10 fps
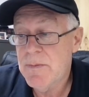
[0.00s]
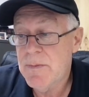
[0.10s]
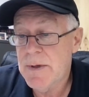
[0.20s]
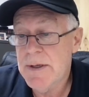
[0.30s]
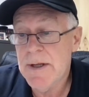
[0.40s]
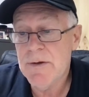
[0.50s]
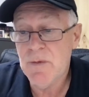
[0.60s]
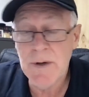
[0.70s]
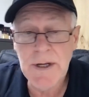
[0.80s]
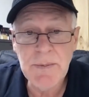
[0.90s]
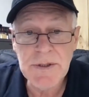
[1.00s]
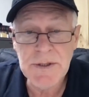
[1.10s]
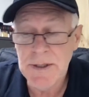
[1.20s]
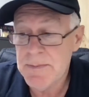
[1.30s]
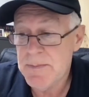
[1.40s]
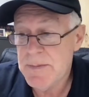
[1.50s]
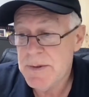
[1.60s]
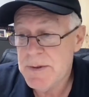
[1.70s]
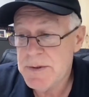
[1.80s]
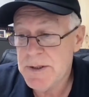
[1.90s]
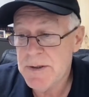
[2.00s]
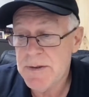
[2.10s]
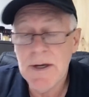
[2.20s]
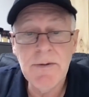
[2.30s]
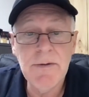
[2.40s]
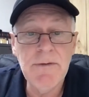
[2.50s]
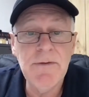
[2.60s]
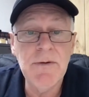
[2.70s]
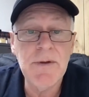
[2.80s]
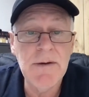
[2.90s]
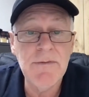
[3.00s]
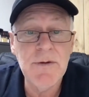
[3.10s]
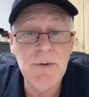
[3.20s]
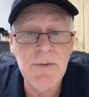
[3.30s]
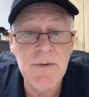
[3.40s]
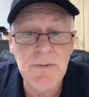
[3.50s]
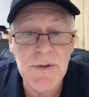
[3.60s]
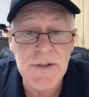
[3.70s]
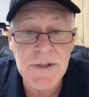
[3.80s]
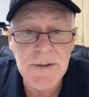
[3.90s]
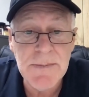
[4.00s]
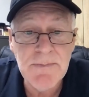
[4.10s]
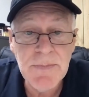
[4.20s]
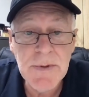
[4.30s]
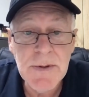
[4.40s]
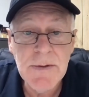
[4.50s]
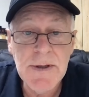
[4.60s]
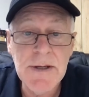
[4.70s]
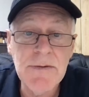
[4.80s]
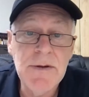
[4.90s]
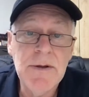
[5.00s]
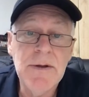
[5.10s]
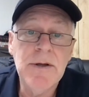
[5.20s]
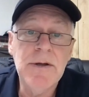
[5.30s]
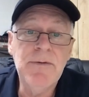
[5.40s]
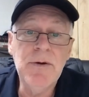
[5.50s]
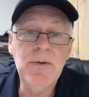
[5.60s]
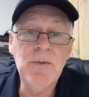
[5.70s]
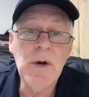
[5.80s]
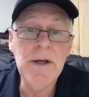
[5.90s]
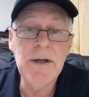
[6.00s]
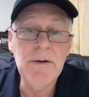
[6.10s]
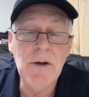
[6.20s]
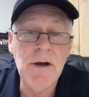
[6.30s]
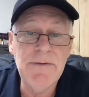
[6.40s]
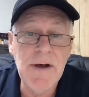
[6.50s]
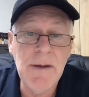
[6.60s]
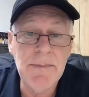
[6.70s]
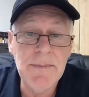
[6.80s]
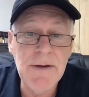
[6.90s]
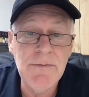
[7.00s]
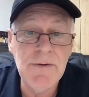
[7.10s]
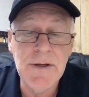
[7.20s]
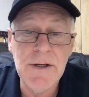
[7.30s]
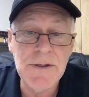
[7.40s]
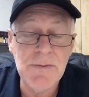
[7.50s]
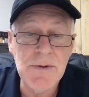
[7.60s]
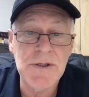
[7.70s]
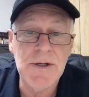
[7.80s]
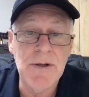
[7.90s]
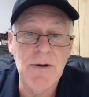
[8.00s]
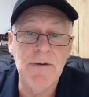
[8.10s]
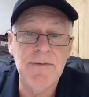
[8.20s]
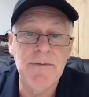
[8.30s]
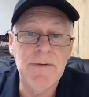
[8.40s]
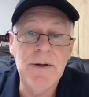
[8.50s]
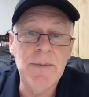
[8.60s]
Another 20% said that they felt comfortable with the risk, that if you weigh life up, everything is a risk in life.